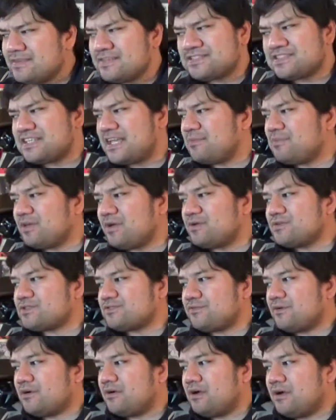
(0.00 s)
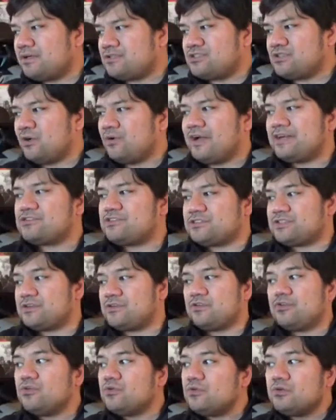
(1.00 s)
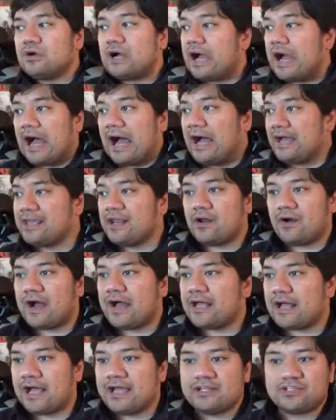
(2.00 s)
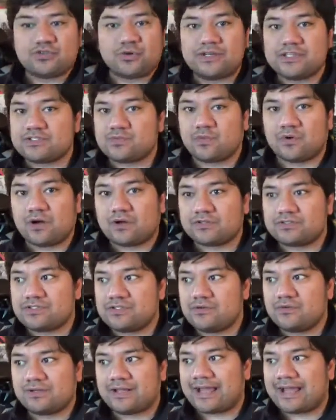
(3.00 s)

The same goes for uh, Joel Edgerton, who uh, you know I, I enjoy his work too.